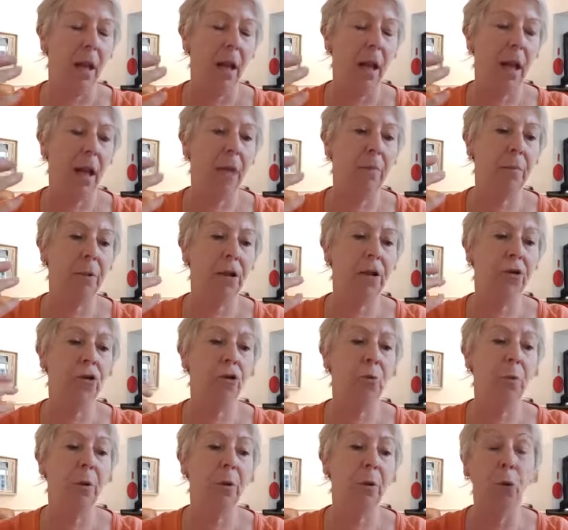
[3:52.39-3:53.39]
It can be to
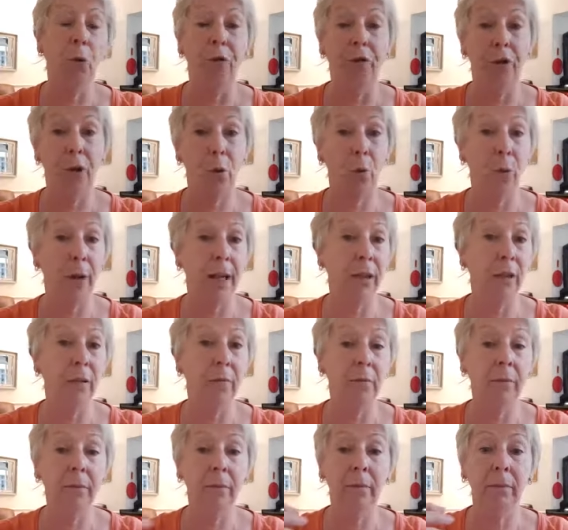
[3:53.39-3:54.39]
do with
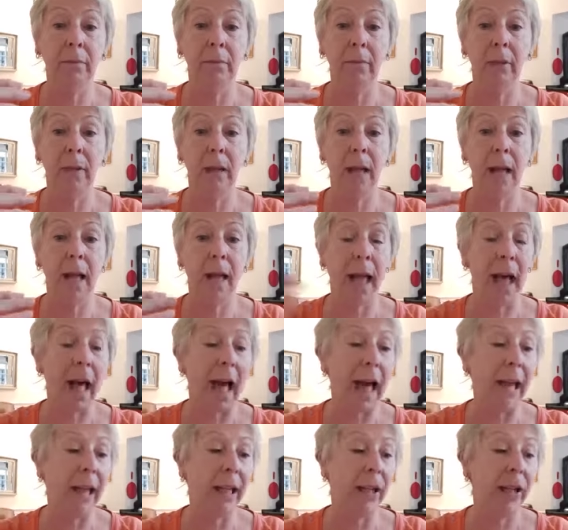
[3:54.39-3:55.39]
overwhelm,
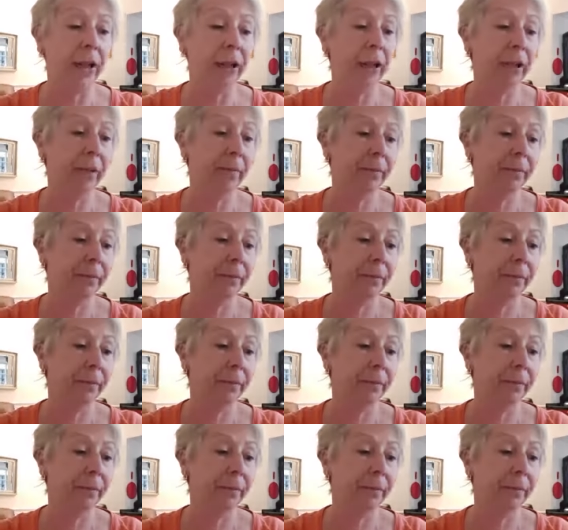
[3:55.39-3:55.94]
anger,